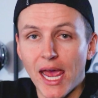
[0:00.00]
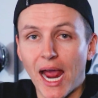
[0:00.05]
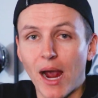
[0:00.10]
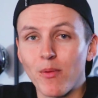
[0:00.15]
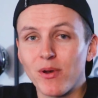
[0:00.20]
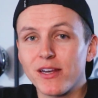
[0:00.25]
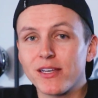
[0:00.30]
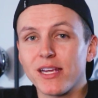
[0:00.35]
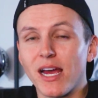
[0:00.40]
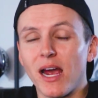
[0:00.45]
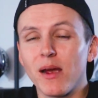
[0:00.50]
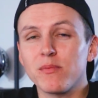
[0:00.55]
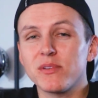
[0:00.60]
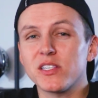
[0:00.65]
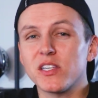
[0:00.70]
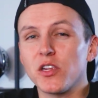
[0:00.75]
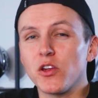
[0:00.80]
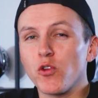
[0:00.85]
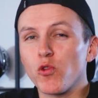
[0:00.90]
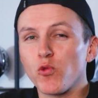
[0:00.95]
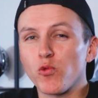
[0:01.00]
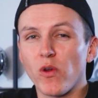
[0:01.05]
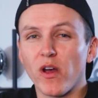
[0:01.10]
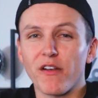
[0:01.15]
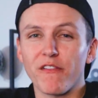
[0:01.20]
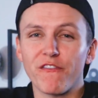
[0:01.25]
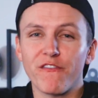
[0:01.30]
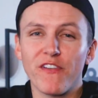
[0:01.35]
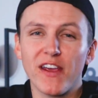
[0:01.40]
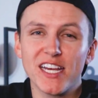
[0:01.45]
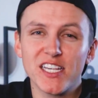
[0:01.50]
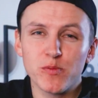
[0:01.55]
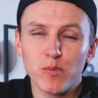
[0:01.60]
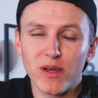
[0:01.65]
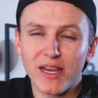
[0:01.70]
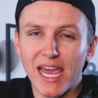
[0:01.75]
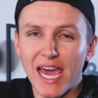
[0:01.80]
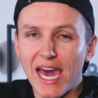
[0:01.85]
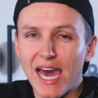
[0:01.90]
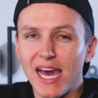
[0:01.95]
How many times do you run
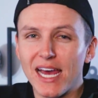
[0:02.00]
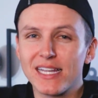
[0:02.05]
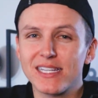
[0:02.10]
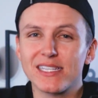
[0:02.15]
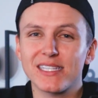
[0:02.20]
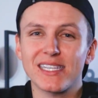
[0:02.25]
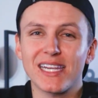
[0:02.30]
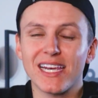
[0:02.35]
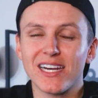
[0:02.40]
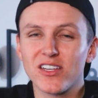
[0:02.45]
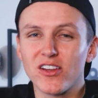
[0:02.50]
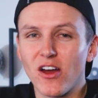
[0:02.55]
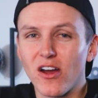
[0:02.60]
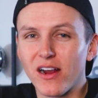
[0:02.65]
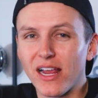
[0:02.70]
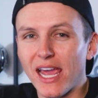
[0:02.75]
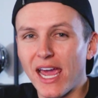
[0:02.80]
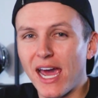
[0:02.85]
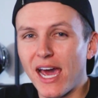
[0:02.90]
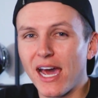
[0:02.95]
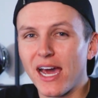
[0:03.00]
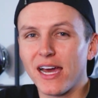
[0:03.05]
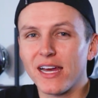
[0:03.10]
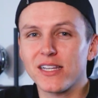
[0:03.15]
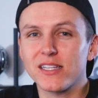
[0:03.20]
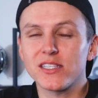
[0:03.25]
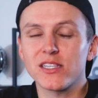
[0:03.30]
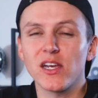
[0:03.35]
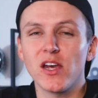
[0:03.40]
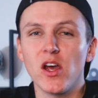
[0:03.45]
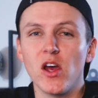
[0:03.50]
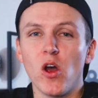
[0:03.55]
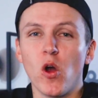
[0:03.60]
Facebook ads, TikTok ads,